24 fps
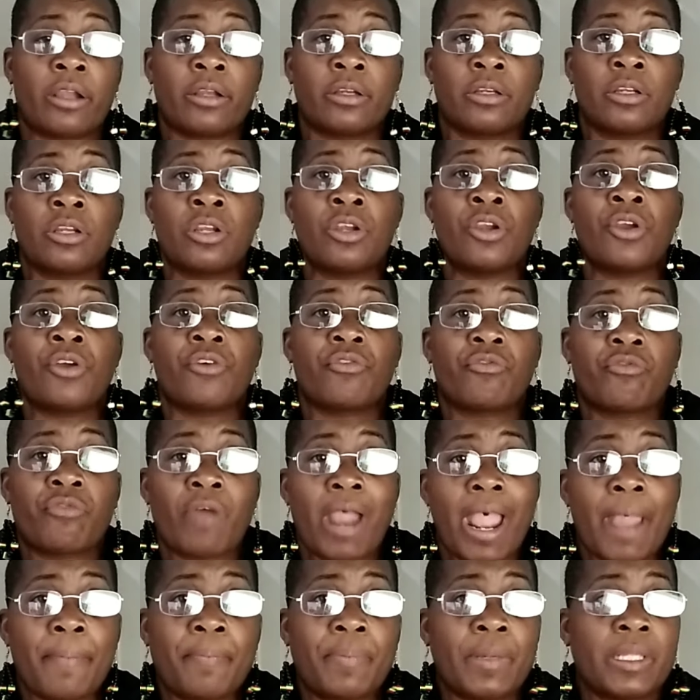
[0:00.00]
Avoid
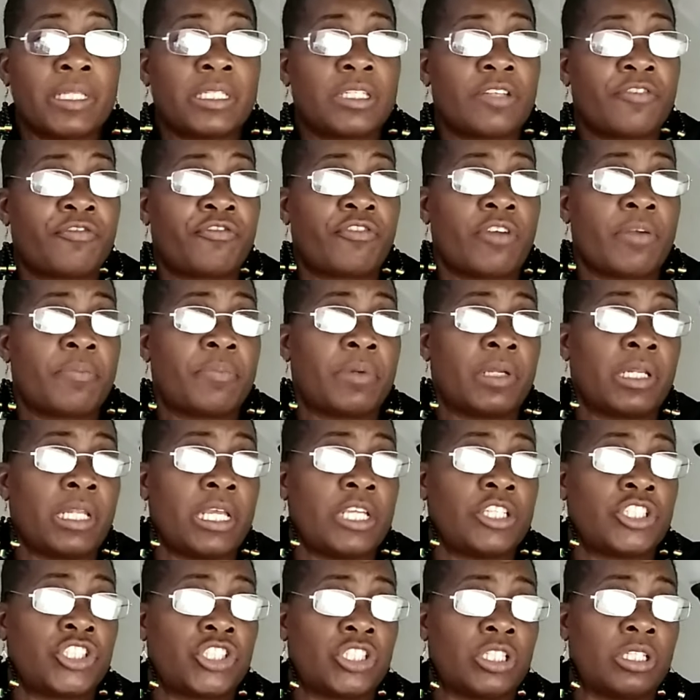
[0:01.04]
processed,
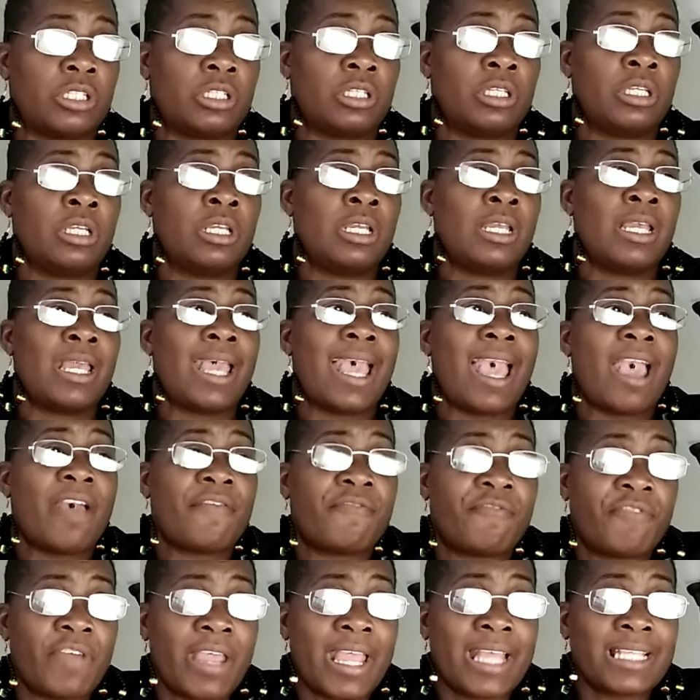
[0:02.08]
starchy
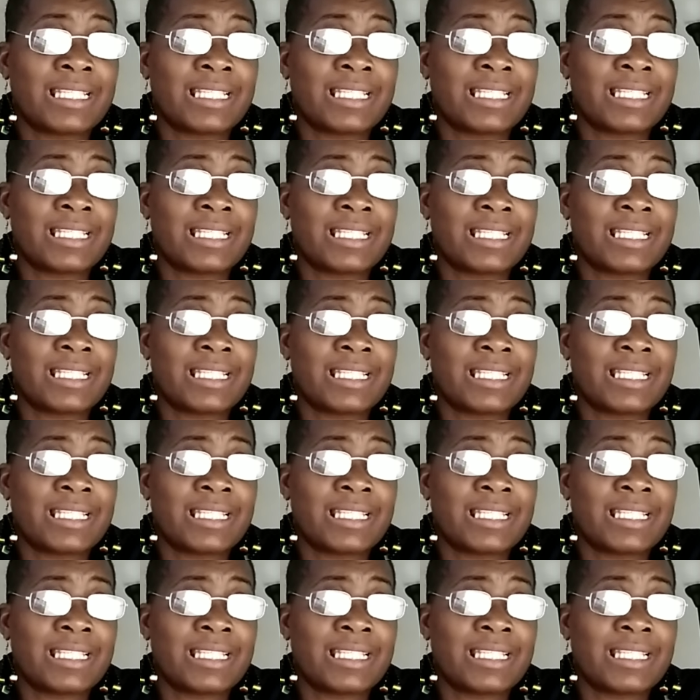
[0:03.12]
staple foods.